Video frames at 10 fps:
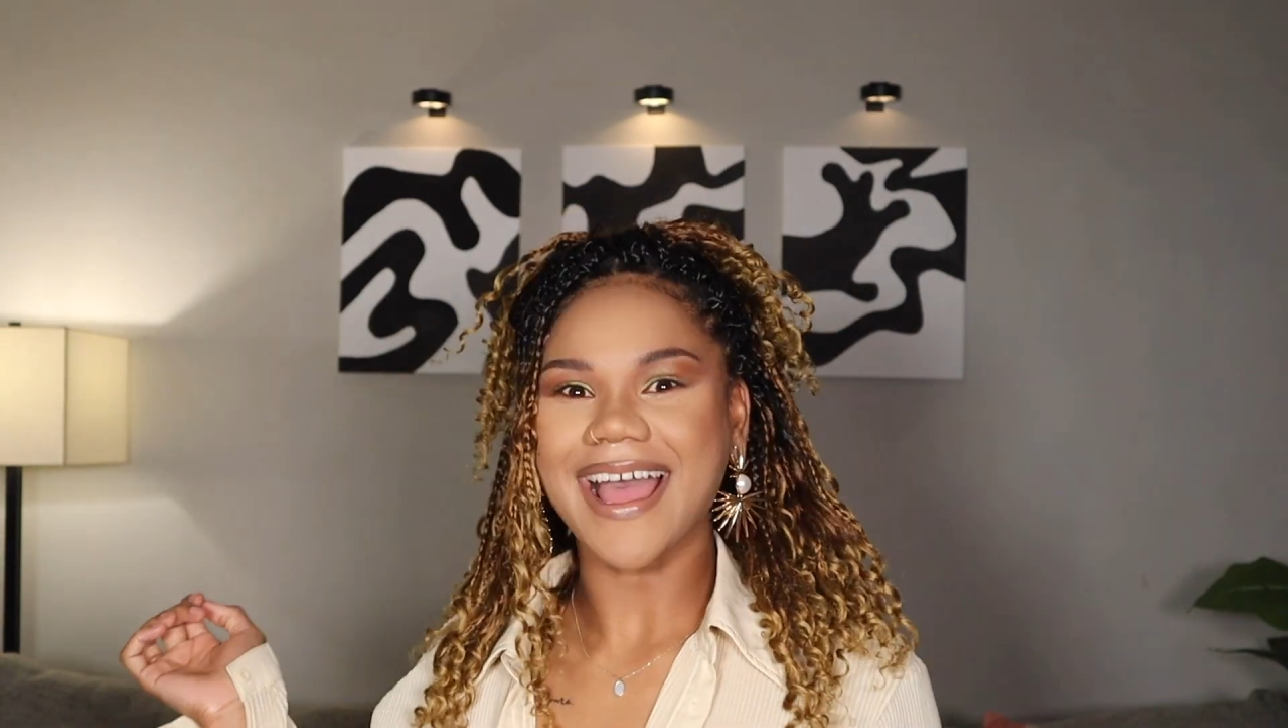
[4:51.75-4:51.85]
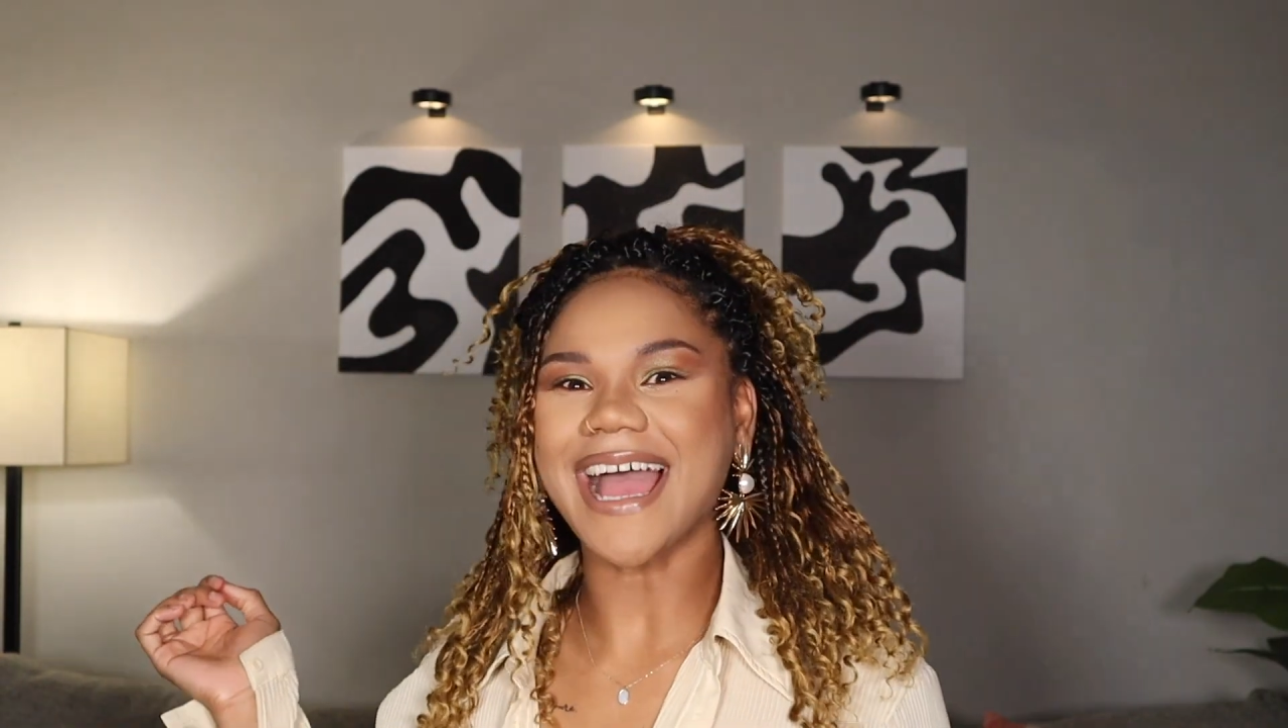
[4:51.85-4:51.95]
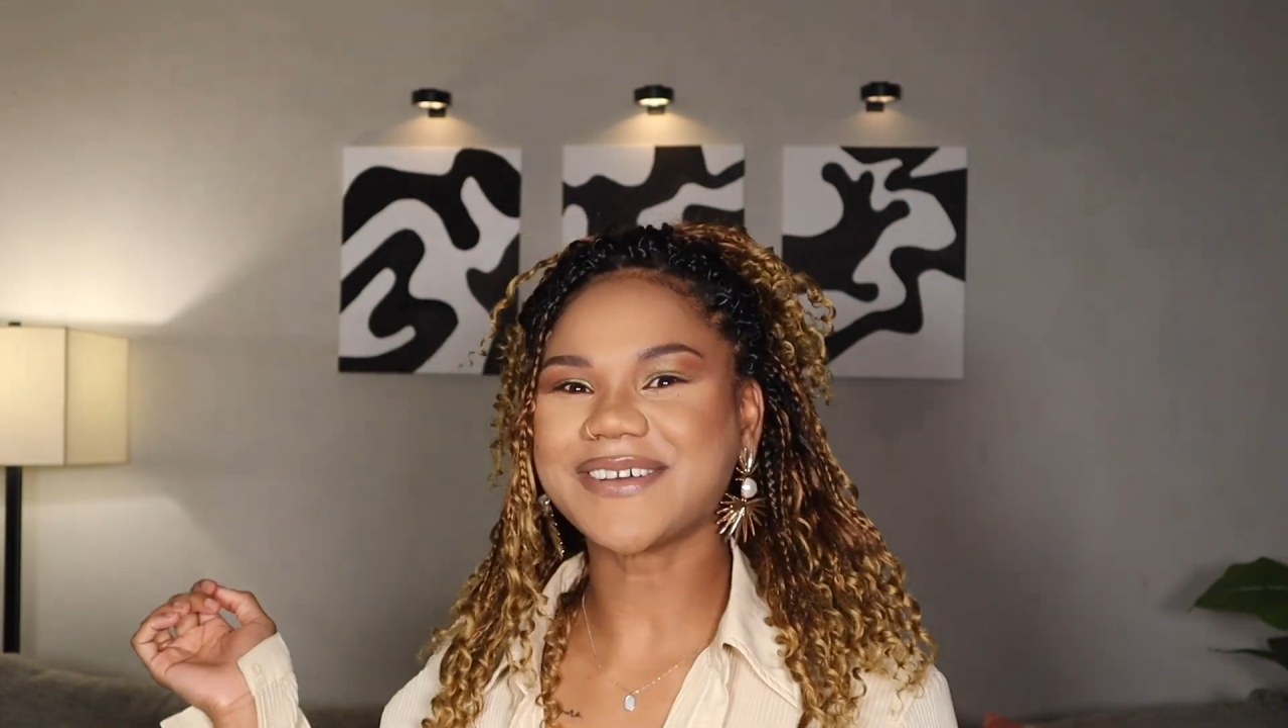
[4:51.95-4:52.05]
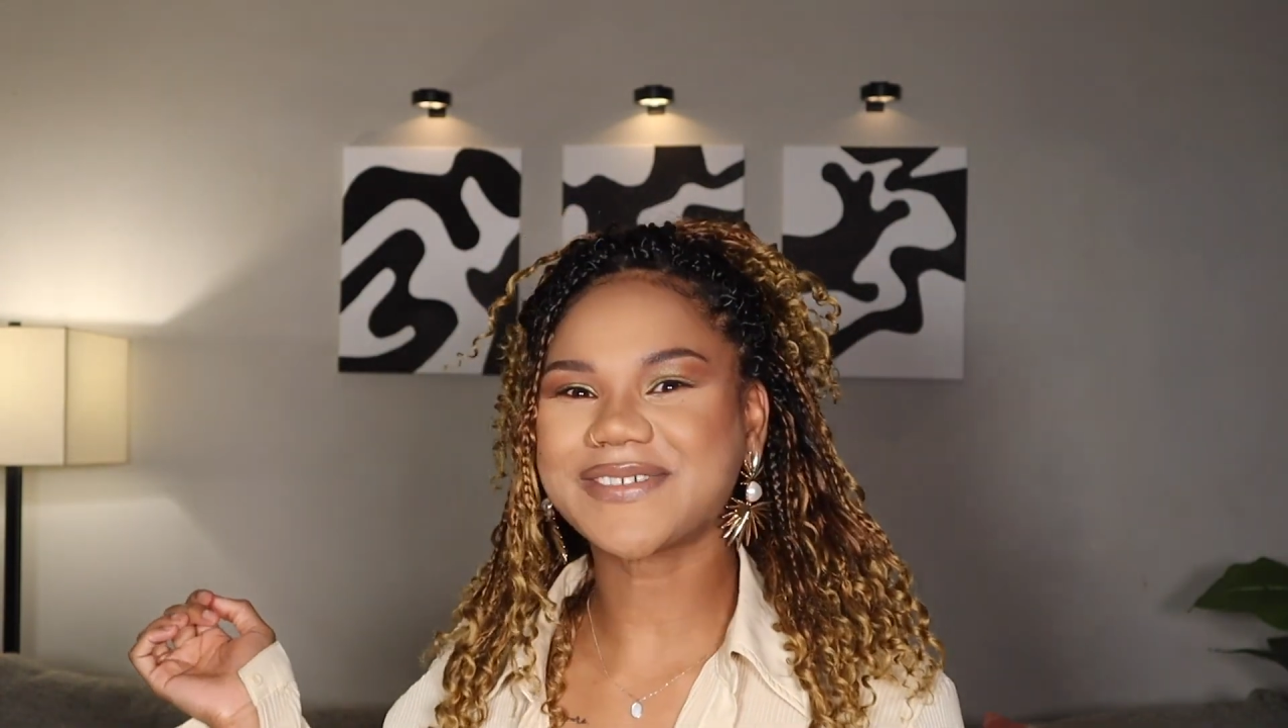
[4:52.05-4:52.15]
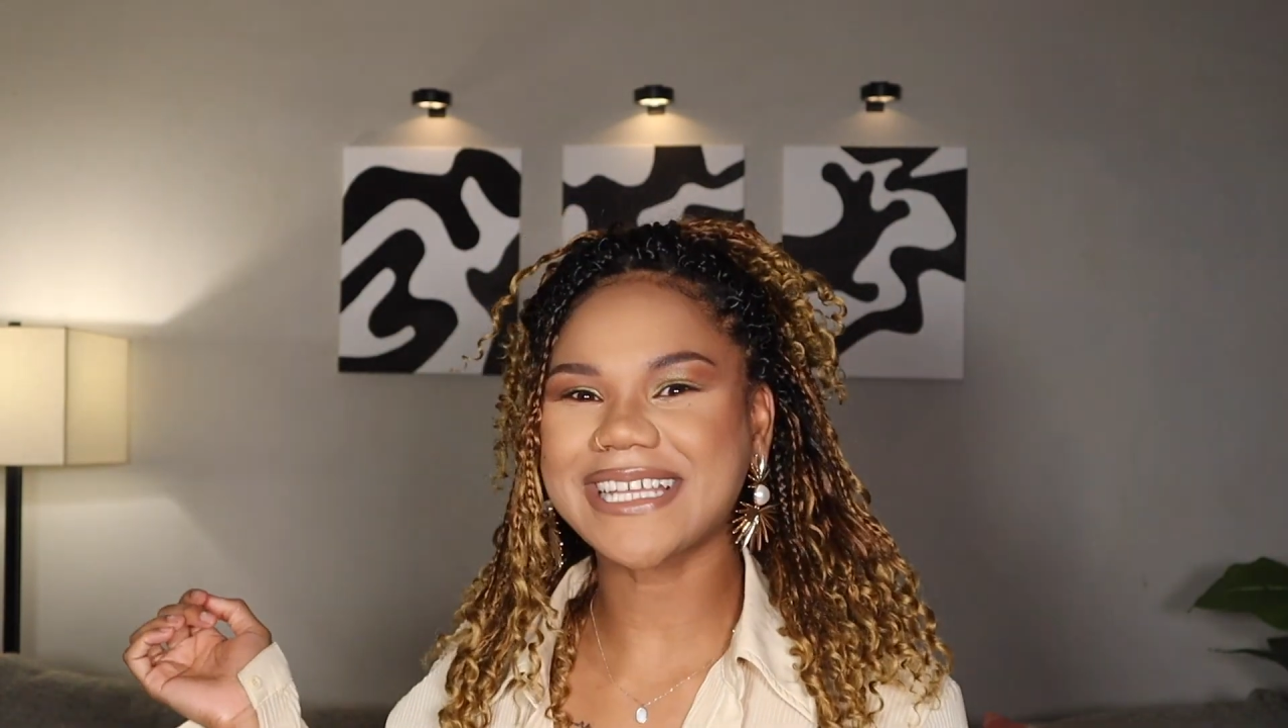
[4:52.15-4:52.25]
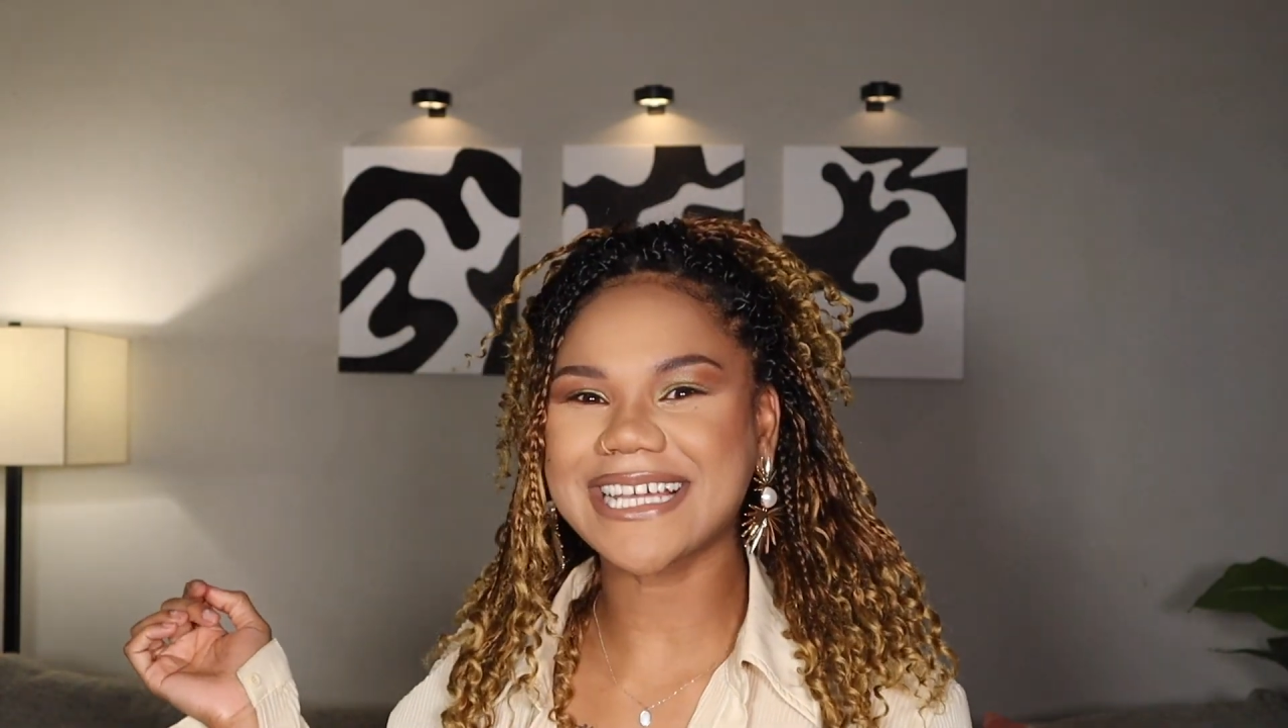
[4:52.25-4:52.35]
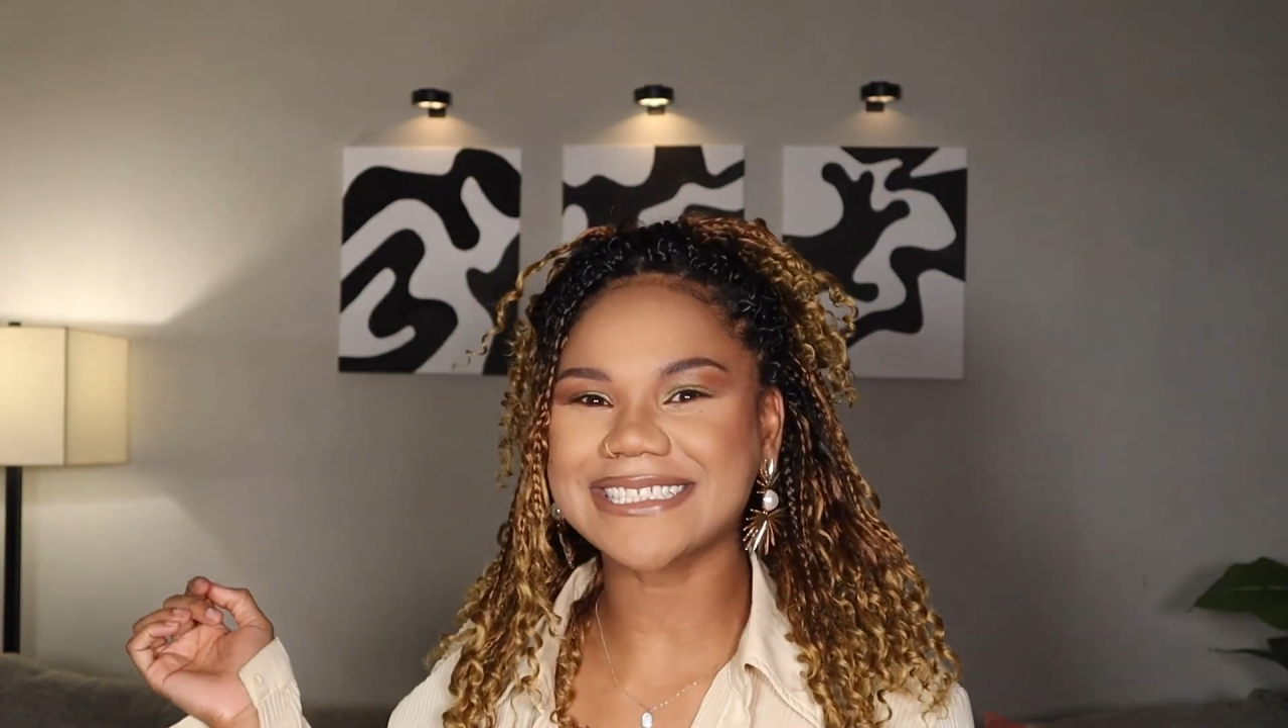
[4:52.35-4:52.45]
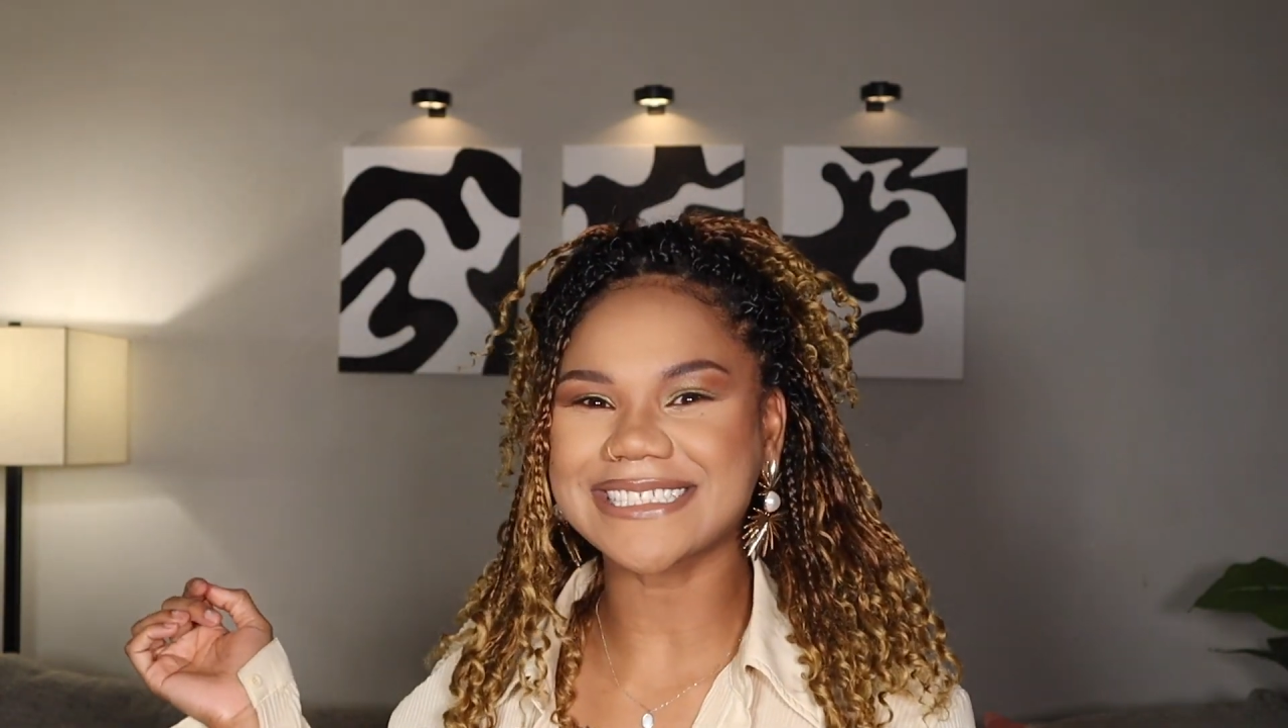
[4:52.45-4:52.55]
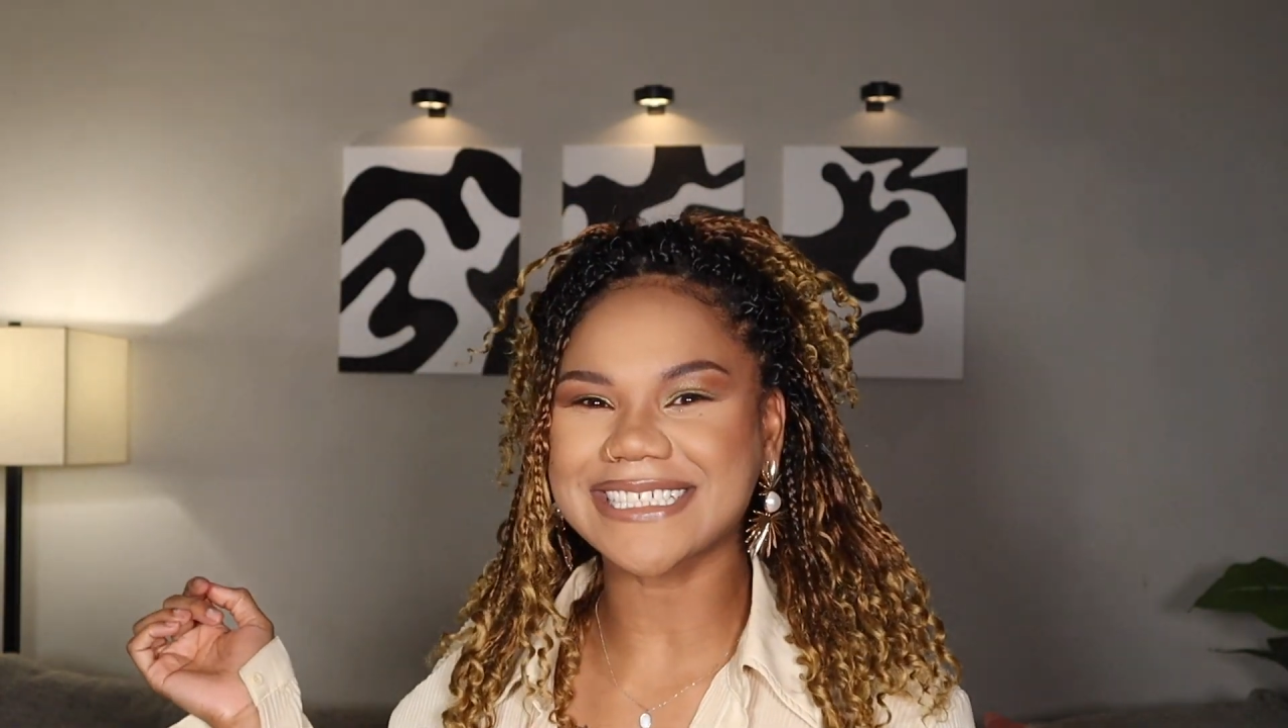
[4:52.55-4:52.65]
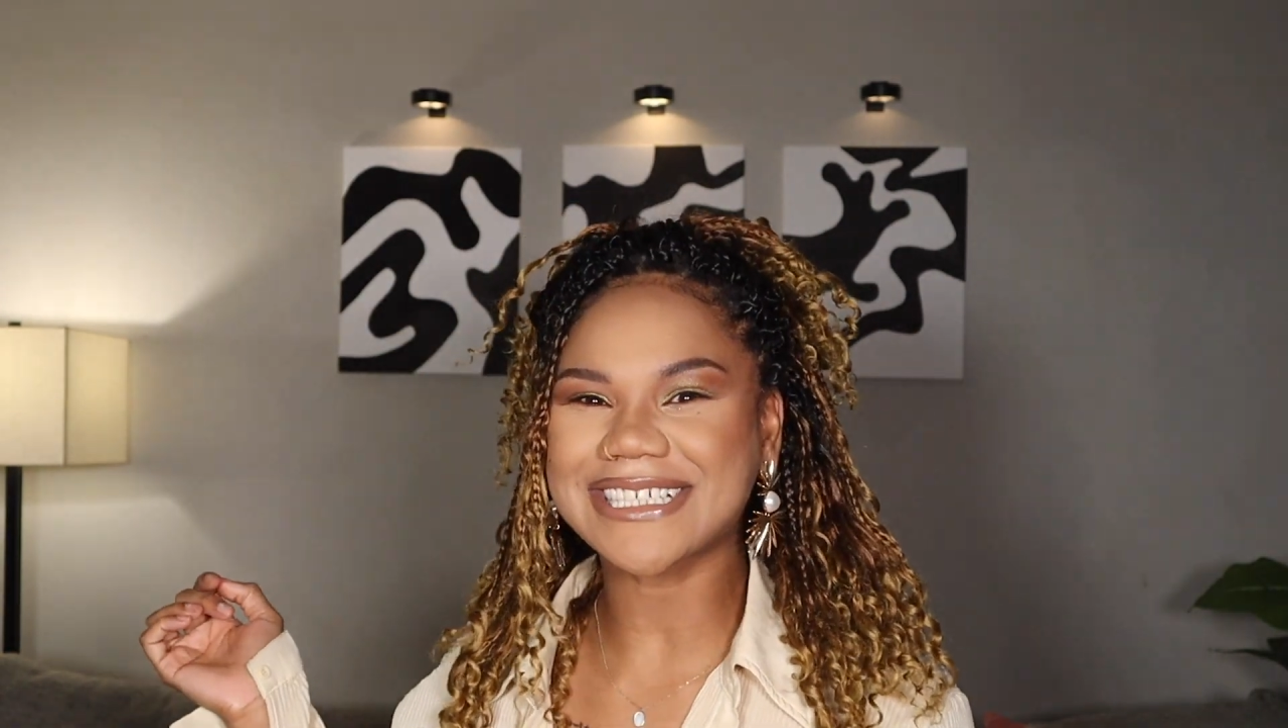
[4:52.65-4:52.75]
I
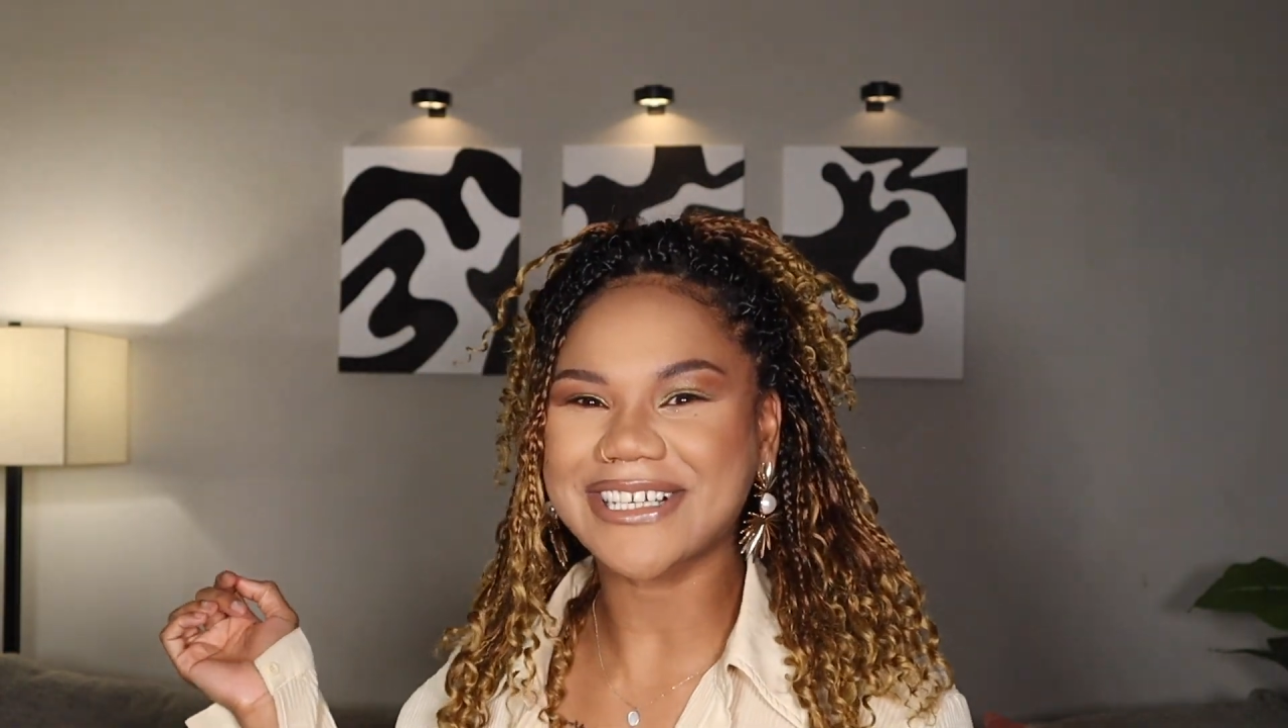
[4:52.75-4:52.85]
feel like such